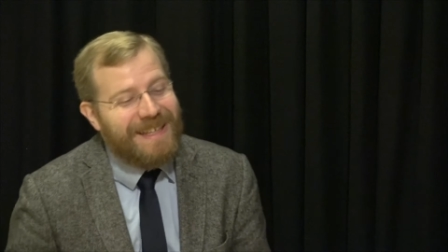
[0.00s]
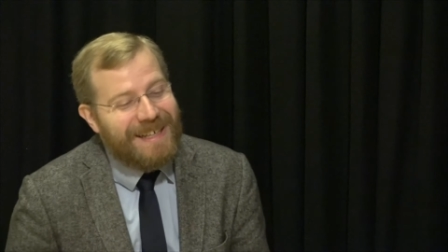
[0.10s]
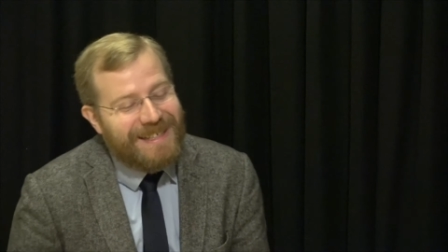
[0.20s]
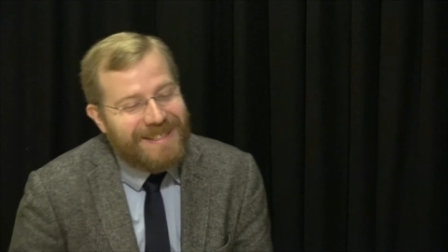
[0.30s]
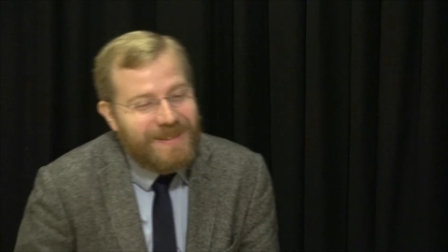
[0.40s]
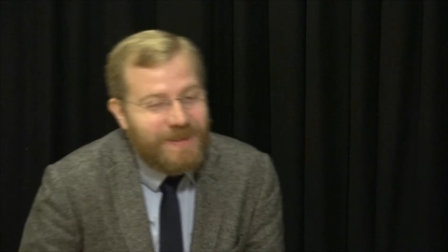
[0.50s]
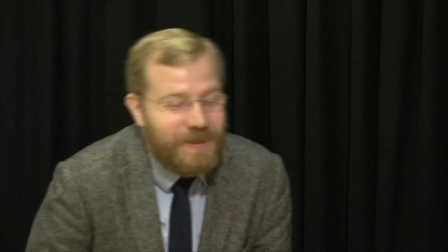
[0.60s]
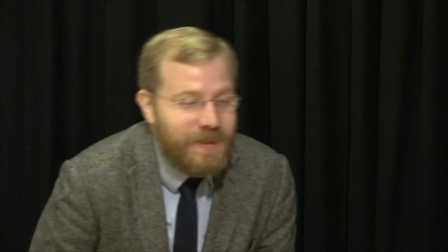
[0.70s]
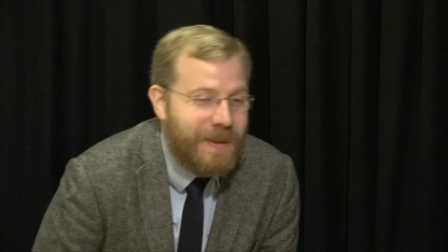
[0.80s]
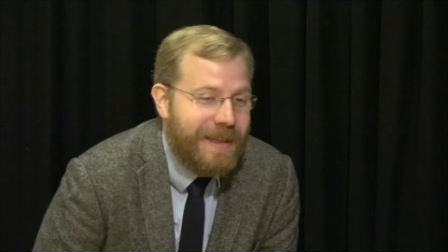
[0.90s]
Yes, it
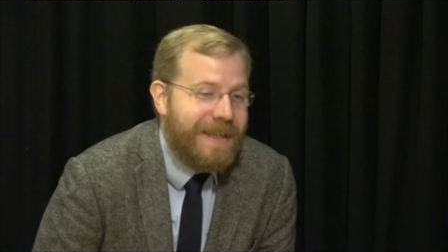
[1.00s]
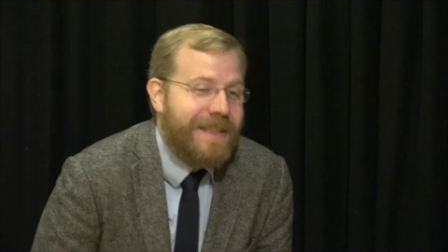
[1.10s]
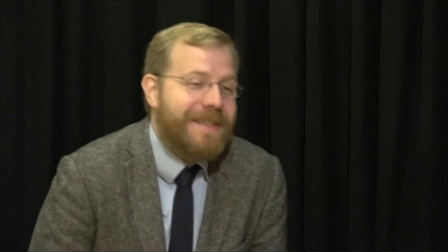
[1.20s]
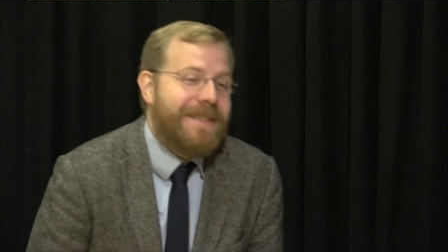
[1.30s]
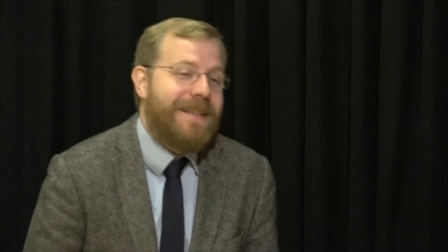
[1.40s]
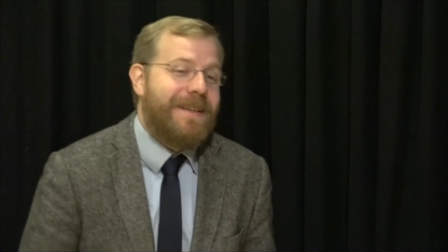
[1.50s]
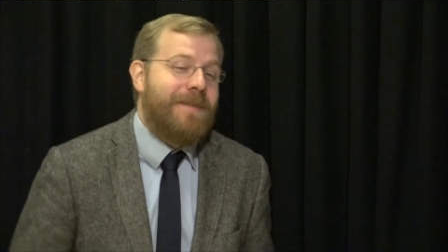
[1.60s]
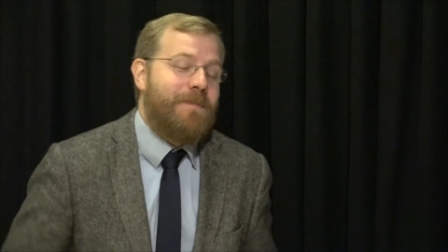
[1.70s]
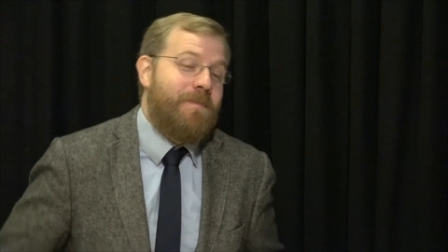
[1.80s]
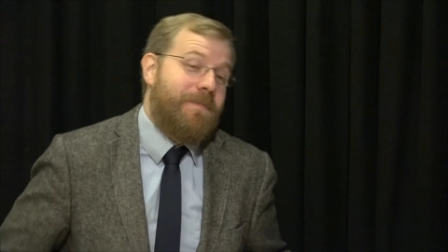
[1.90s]
certainly is.
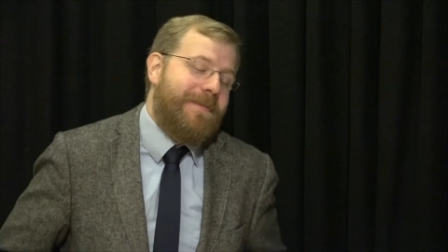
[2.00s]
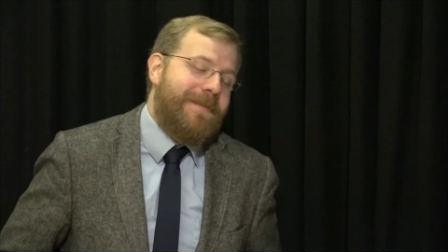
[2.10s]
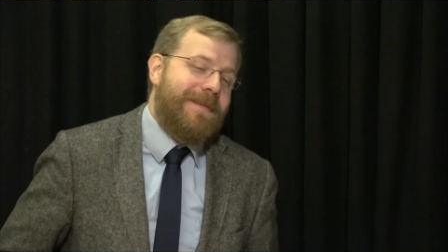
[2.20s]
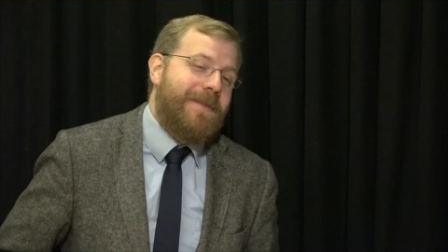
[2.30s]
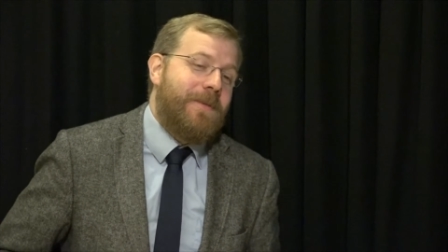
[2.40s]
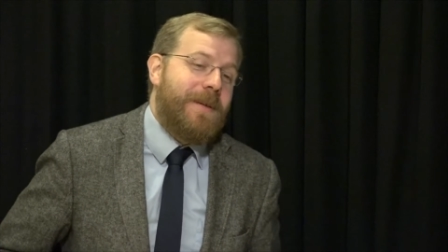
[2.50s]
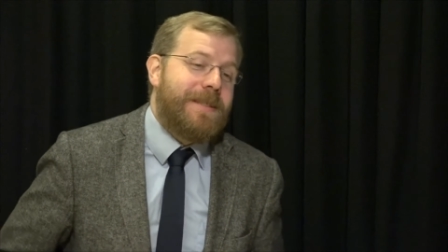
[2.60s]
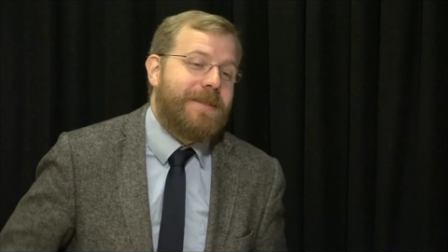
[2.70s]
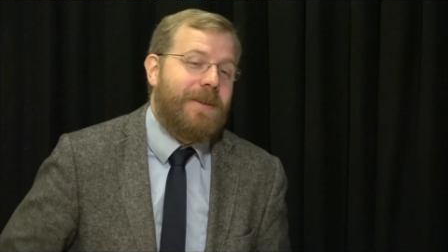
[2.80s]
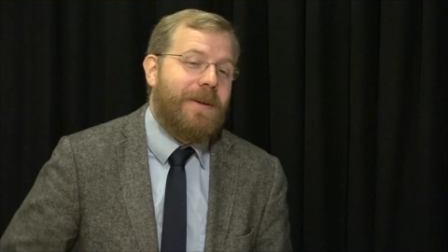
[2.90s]
The, the
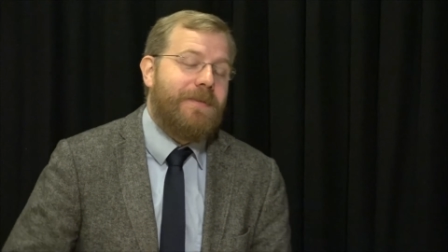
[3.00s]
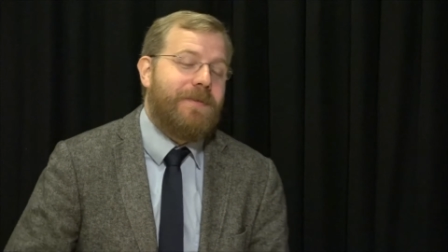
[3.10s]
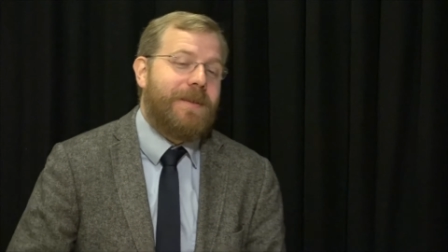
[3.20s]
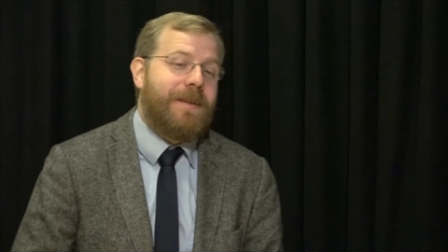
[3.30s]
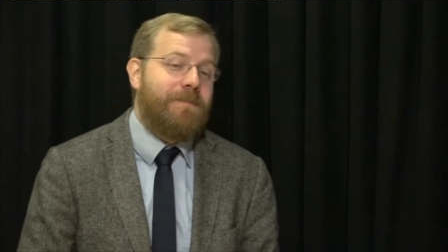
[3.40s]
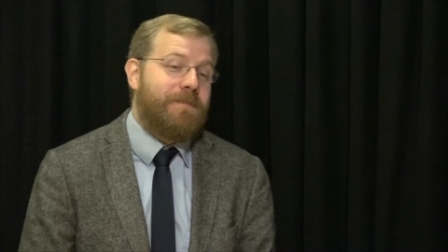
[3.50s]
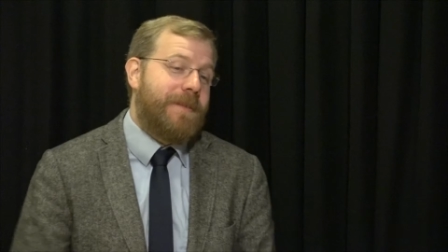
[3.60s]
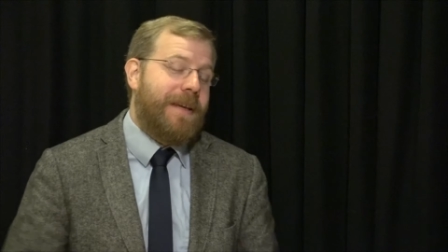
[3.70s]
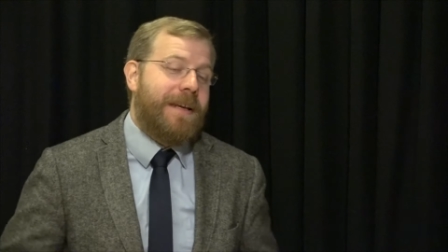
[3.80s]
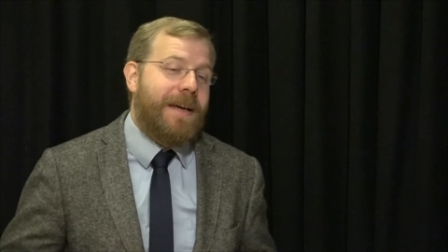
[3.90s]
risk of um,
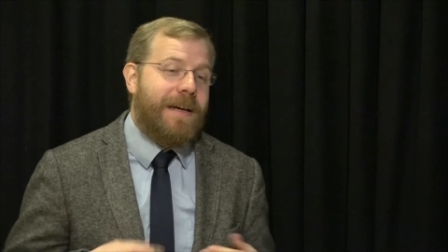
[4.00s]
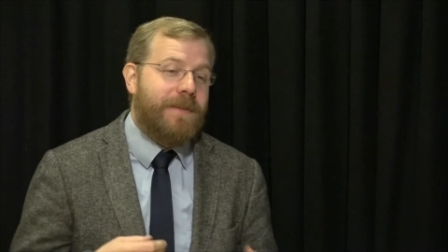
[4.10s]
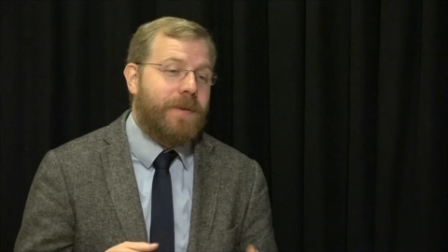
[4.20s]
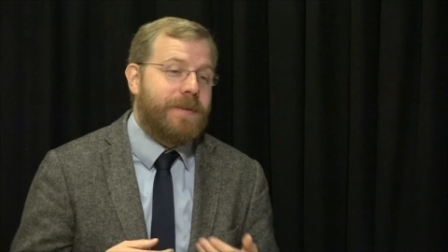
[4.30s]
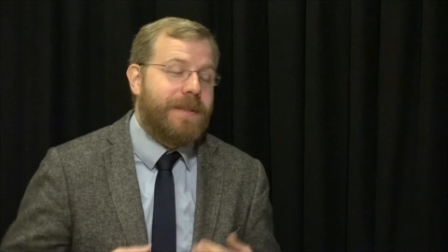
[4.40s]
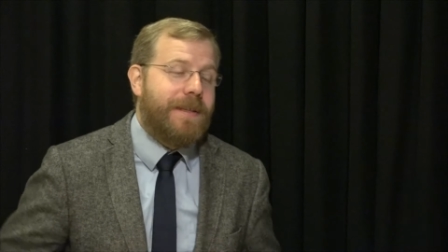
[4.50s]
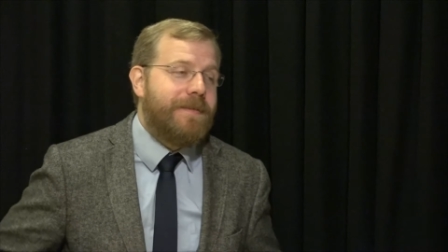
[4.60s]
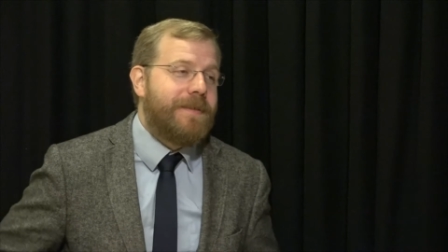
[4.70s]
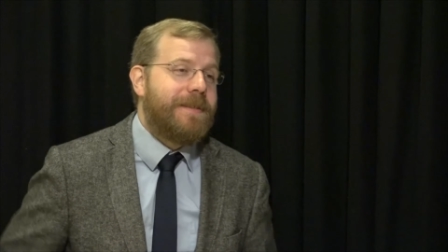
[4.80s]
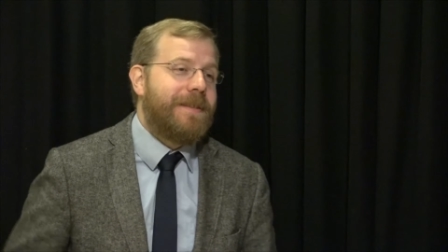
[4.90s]
getting ahead of
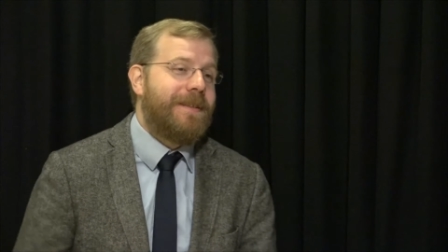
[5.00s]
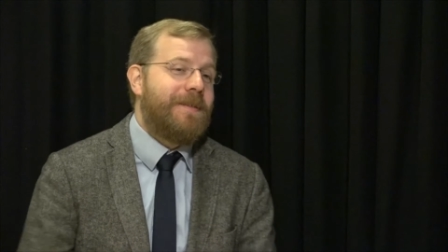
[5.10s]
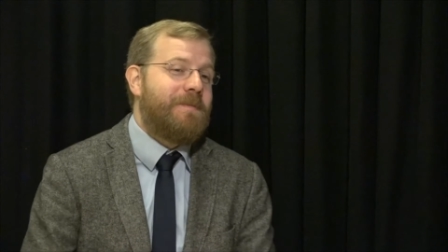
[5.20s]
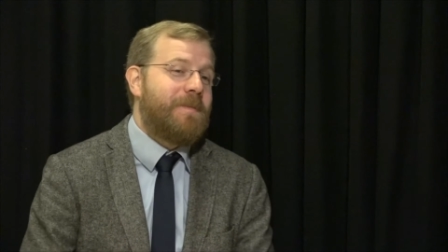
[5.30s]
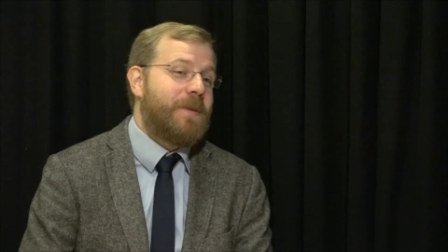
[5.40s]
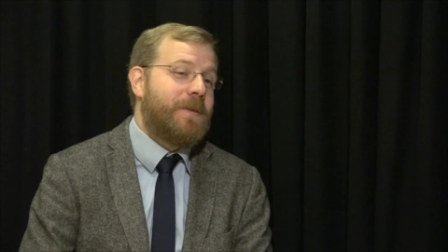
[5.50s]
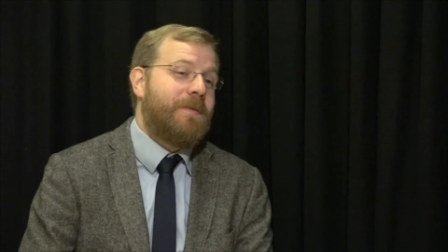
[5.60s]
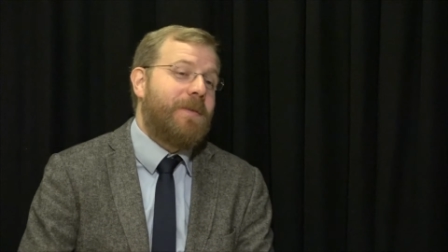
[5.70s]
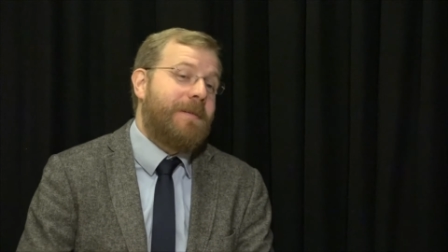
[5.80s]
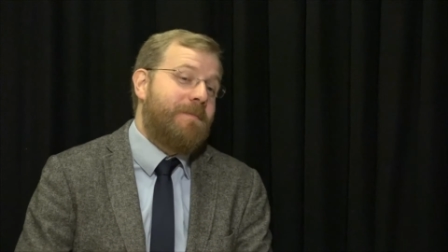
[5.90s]
ourselves, uh, sort
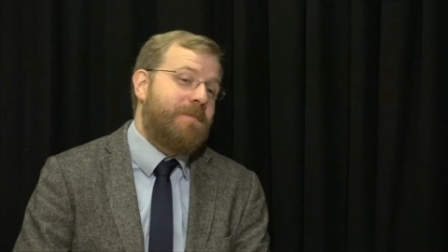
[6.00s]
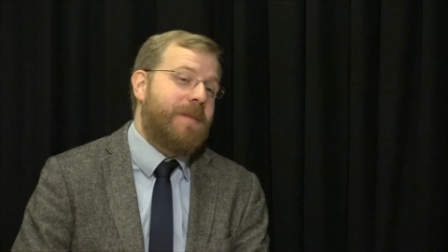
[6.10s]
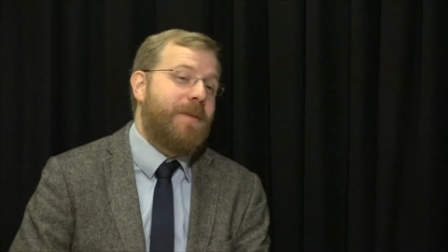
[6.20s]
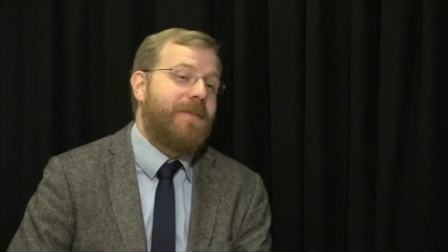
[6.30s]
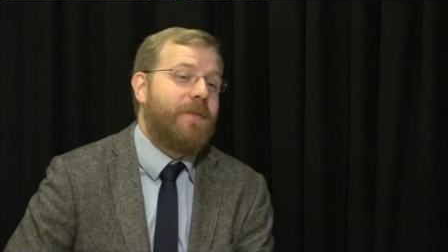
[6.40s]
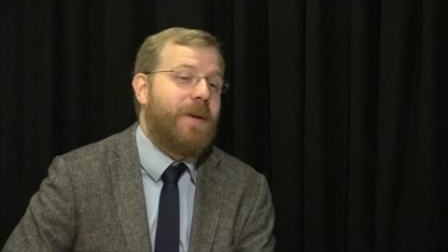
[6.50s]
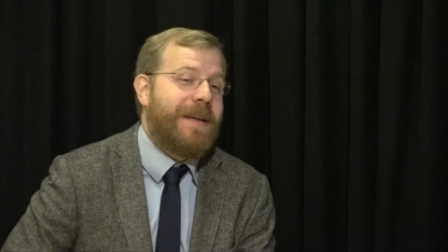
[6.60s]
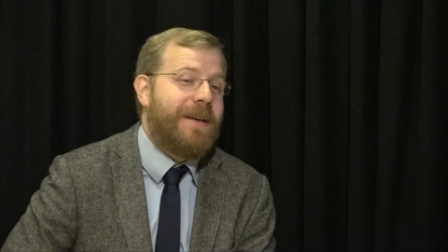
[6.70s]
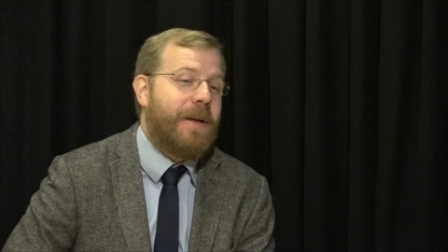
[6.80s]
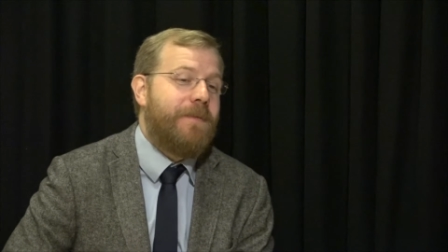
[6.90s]
of uh, maybe
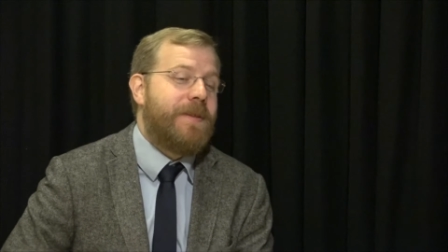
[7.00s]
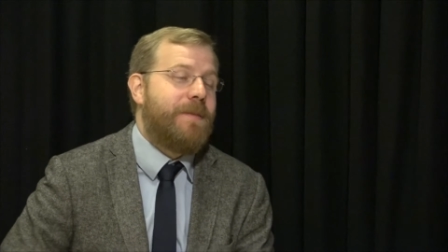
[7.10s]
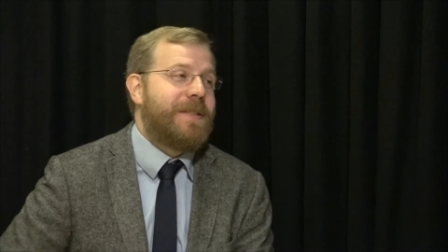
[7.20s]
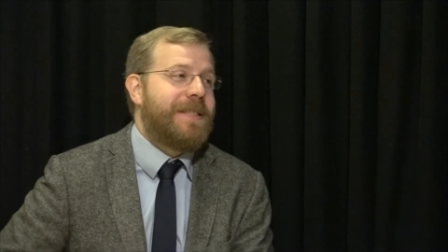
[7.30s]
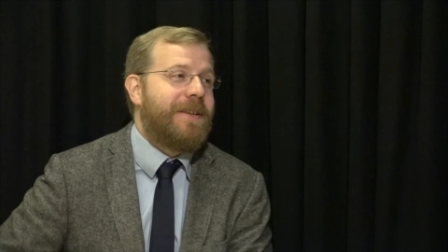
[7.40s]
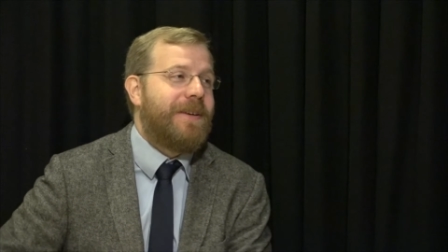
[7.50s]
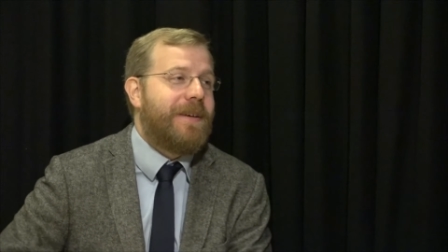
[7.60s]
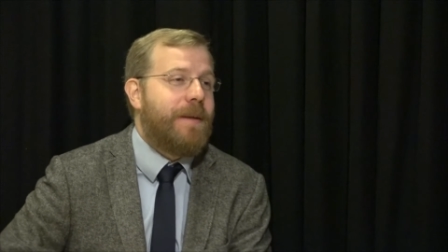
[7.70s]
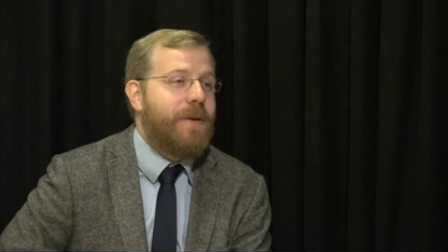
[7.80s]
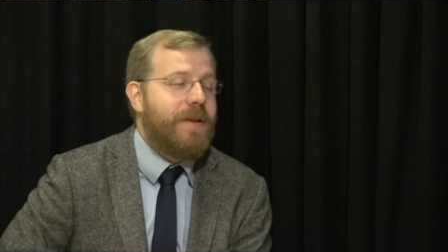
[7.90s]
falling in love with a
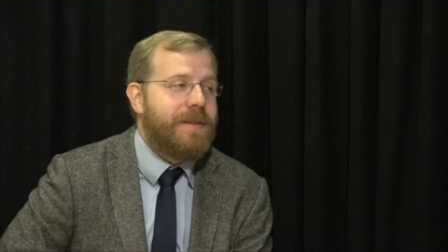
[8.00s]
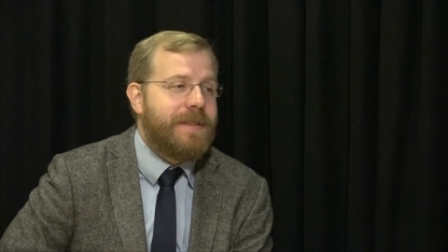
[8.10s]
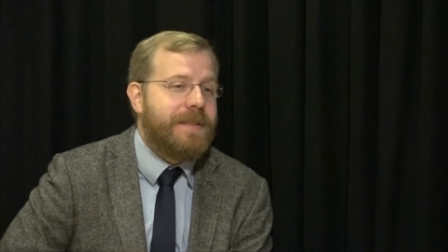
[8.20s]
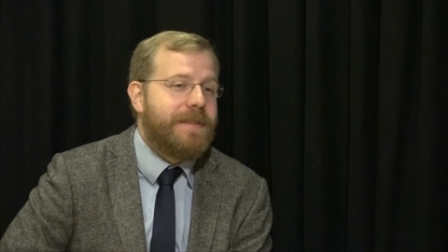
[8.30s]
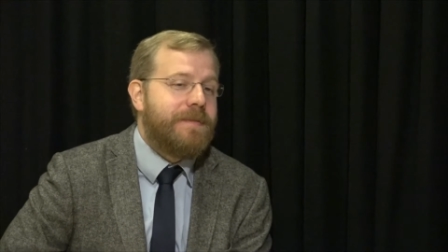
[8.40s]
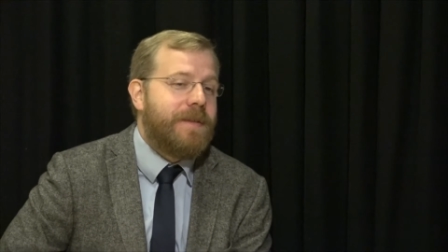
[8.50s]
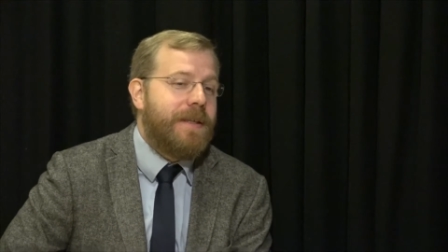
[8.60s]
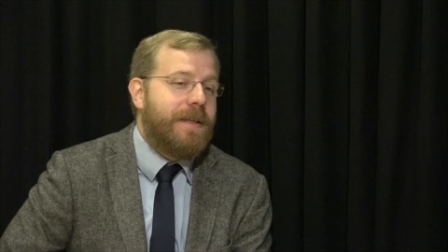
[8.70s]
particular hypothesis.